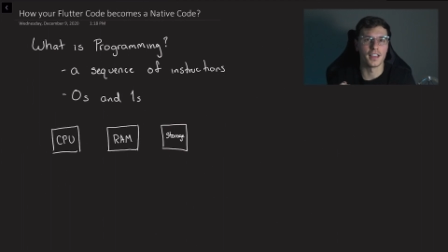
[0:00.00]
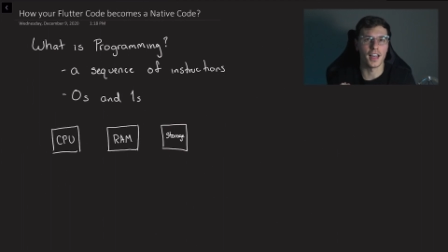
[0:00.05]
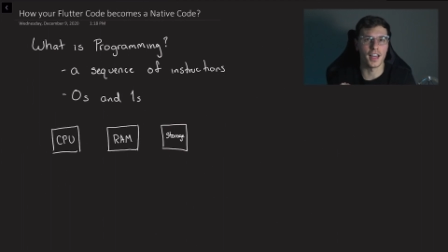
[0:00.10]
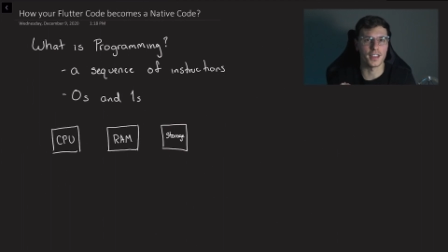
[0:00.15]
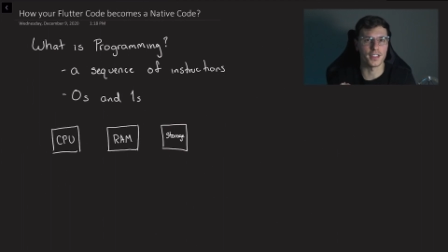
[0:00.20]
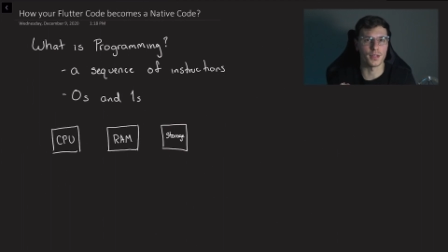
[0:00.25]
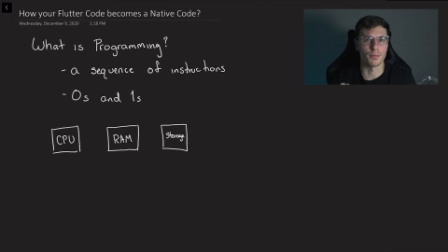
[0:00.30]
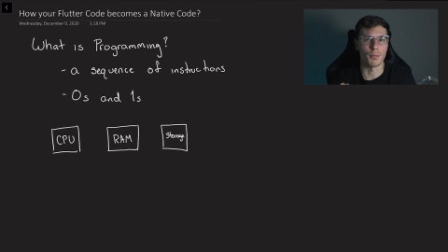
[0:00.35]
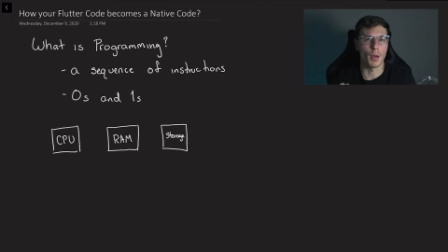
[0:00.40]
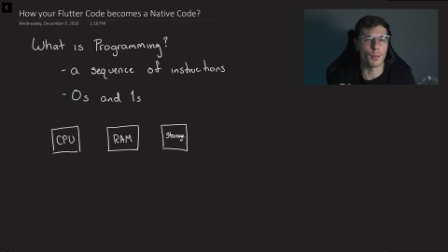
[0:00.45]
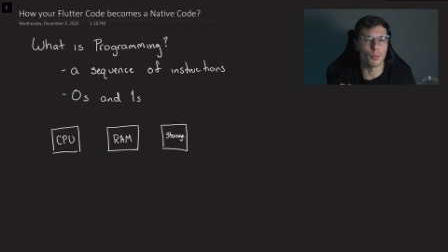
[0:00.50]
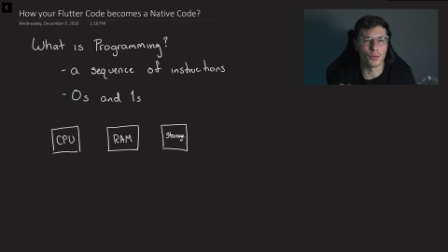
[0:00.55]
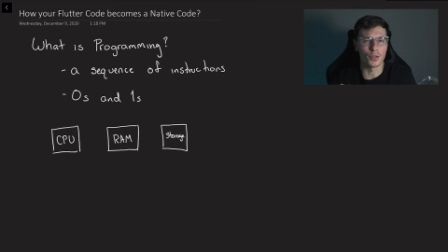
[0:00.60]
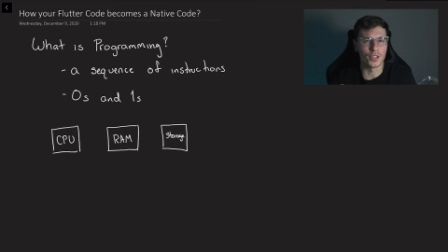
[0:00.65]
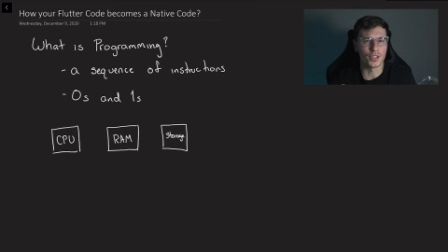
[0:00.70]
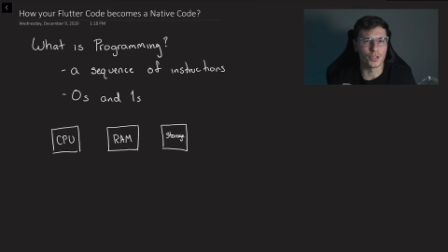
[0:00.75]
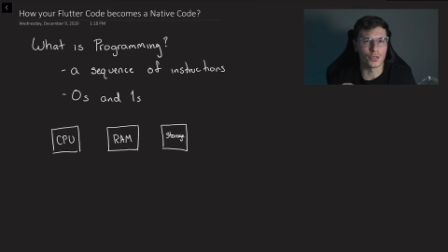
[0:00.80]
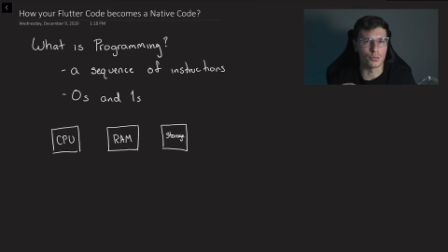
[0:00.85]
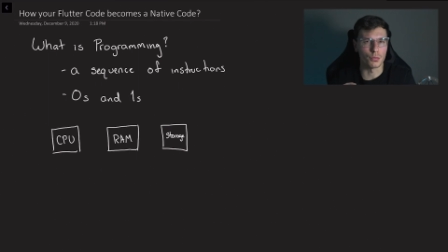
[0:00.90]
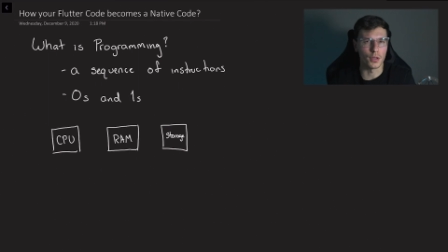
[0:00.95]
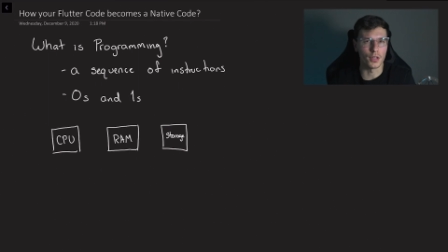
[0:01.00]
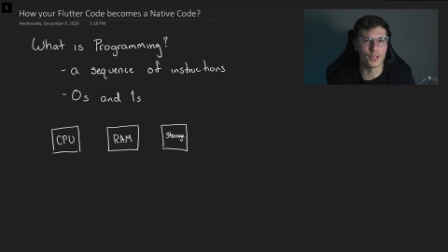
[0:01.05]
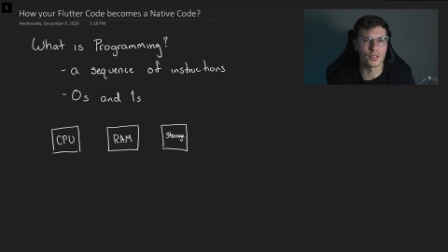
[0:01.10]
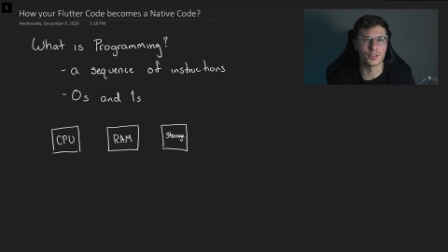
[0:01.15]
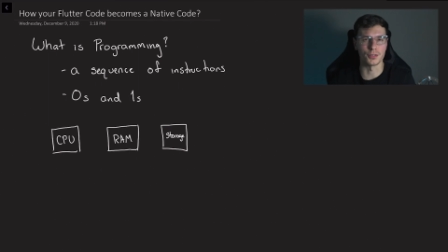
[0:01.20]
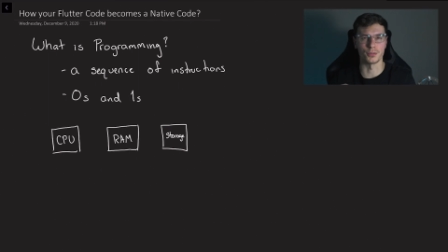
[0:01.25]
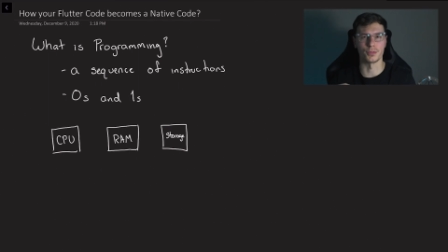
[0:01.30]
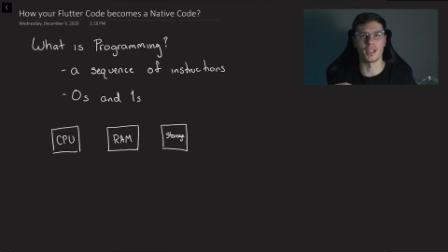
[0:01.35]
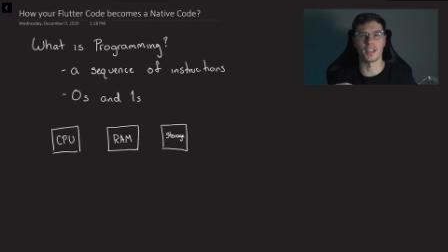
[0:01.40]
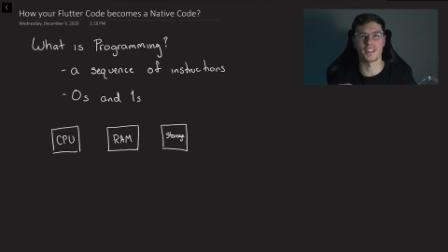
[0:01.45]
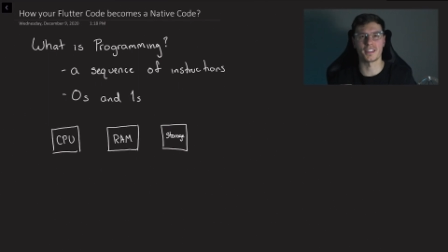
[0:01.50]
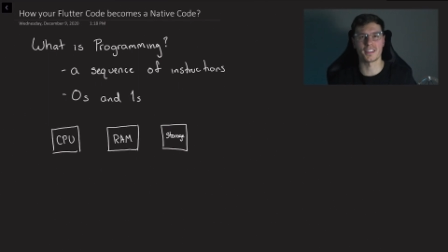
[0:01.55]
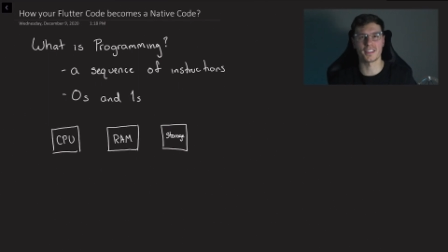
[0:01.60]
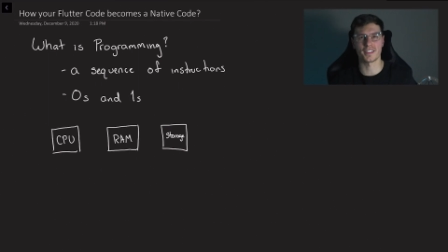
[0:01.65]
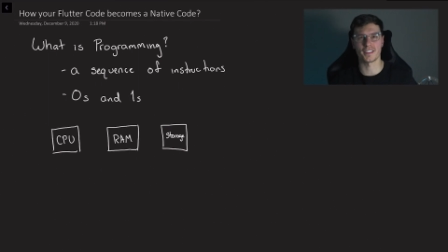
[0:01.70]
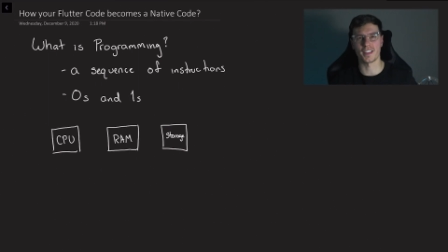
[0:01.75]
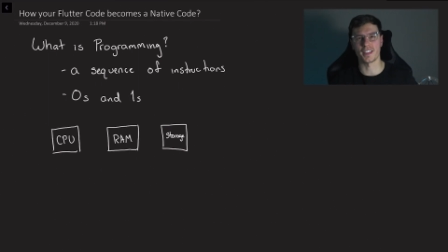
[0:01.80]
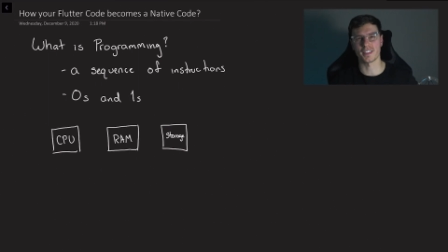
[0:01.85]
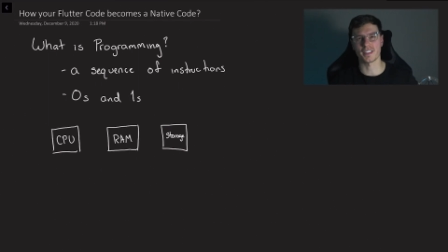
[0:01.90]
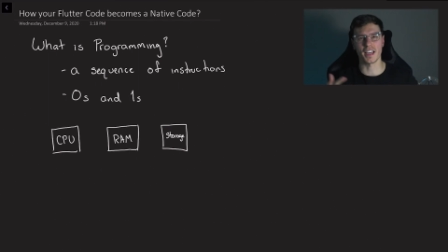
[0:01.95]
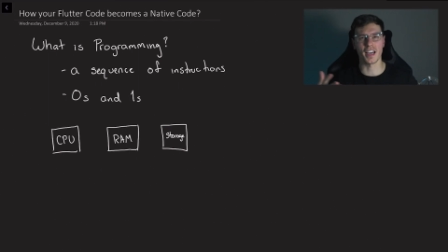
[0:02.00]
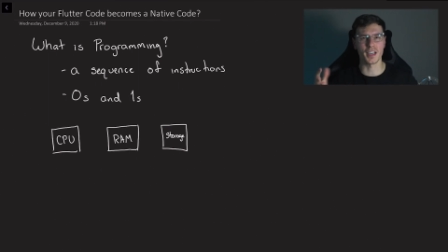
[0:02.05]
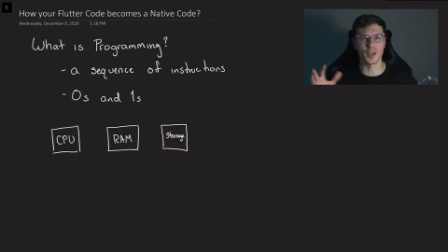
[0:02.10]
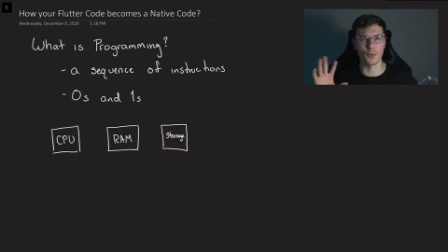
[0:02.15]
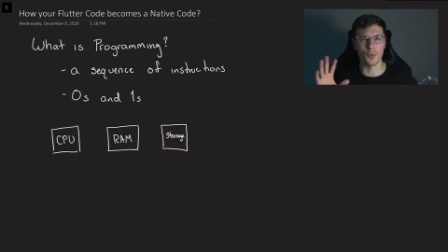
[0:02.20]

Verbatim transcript: has a memory as well, so that's that's kind